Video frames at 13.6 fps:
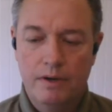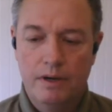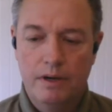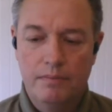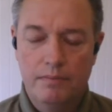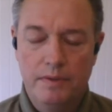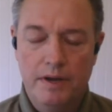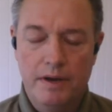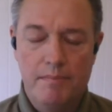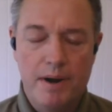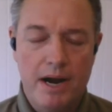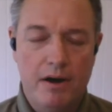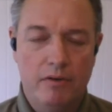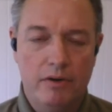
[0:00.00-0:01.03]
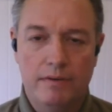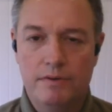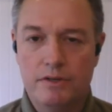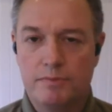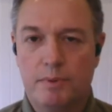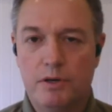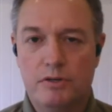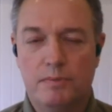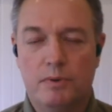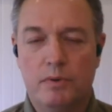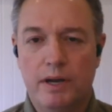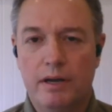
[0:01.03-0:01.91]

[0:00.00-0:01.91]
the amount of disposable